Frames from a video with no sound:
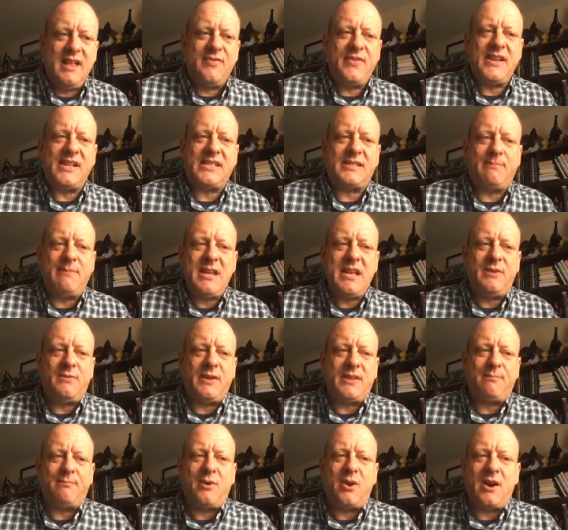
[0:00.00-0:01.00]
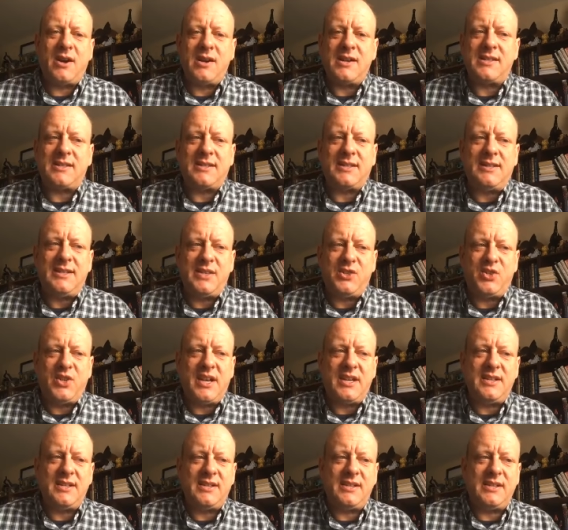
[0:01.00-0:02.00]
They speak with partisan
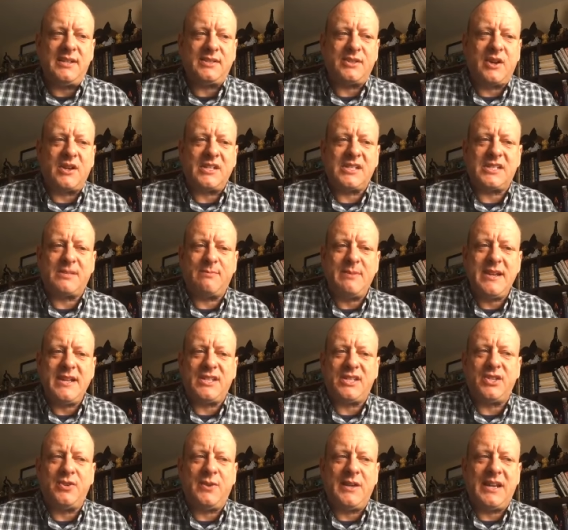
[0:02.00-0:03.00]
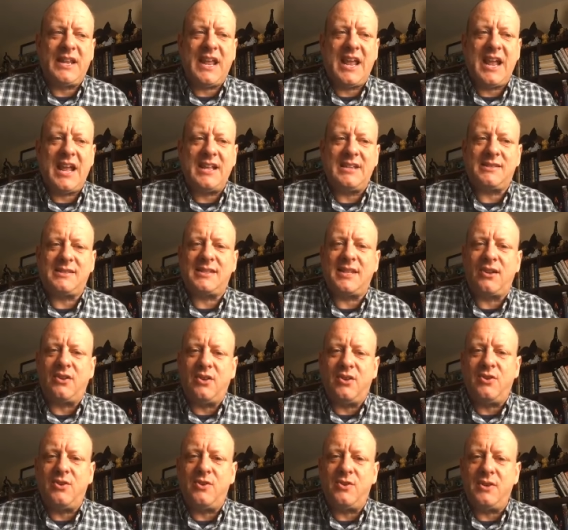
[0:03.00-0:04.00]
agendas or speak to enhance their
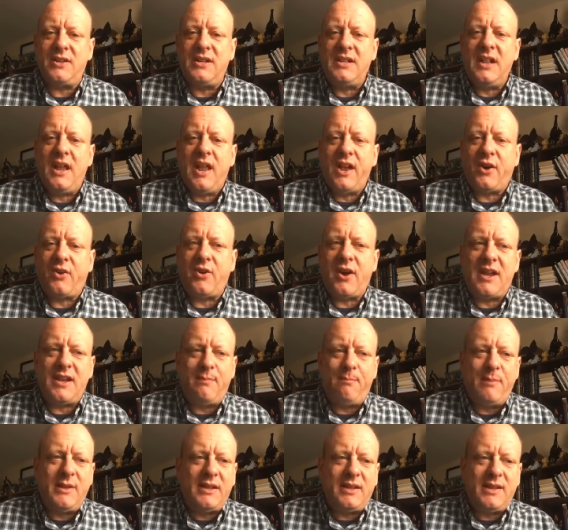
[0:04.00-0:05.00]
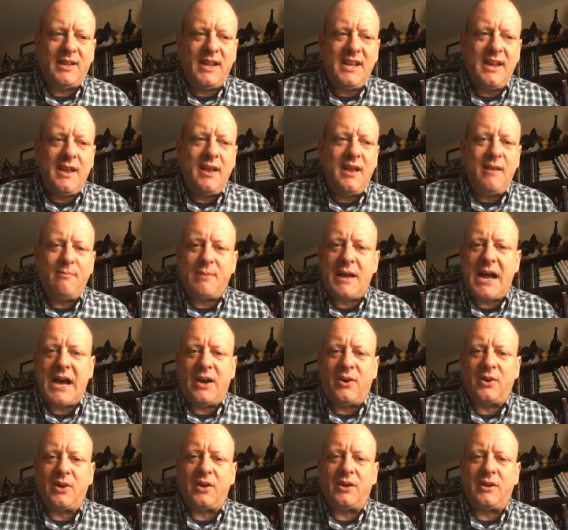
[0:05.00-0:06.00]
own credibility,
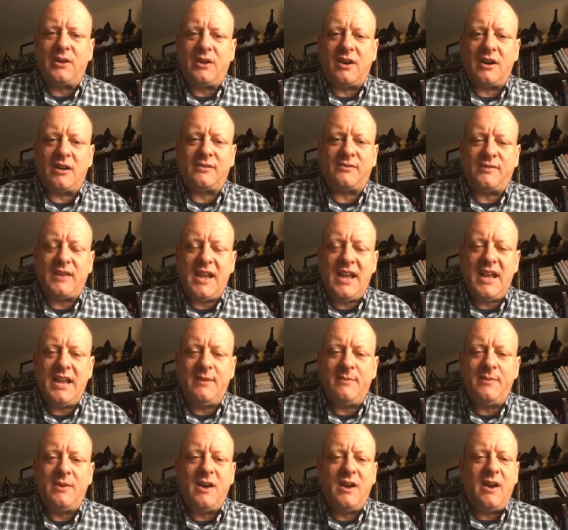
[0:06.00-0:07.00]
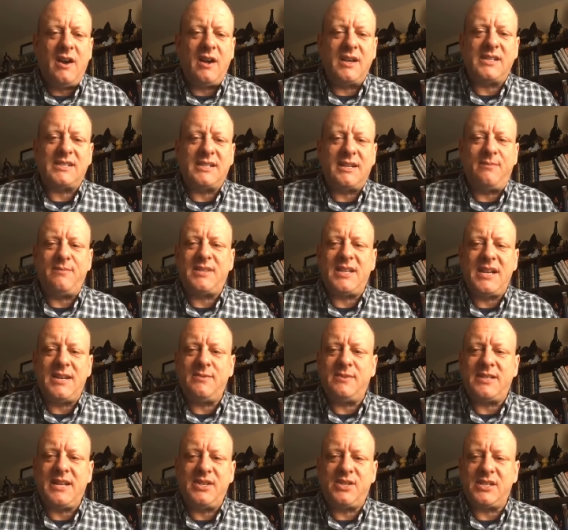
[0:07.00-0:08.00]
power, or fame, or
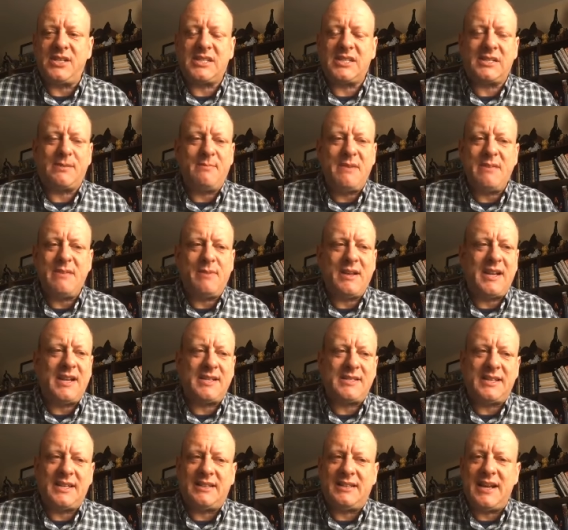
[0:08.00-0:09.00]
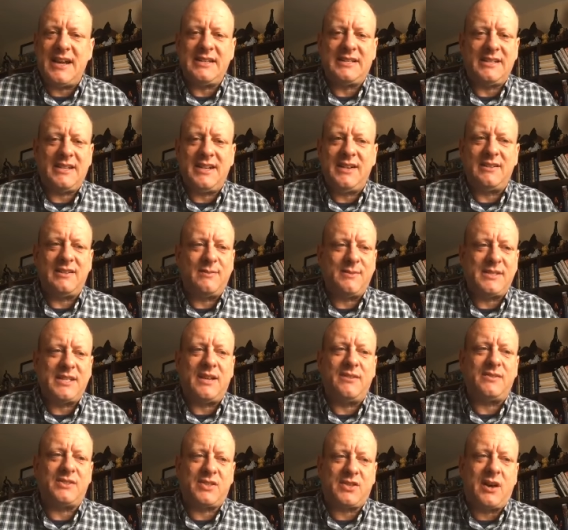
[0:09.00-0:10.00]
sometimes they just speak because they like to hear
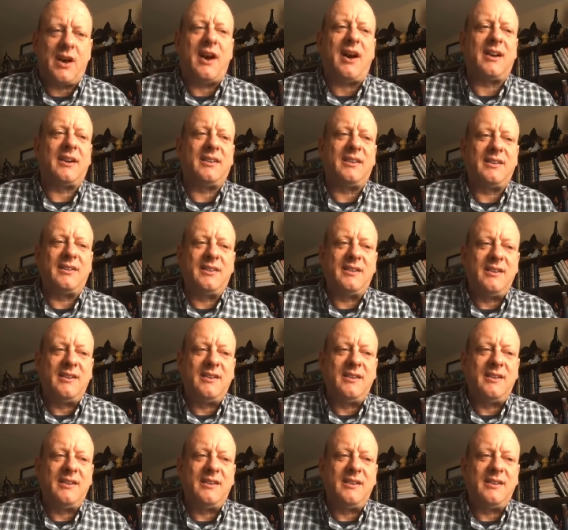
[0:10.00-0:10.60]
themselves talk.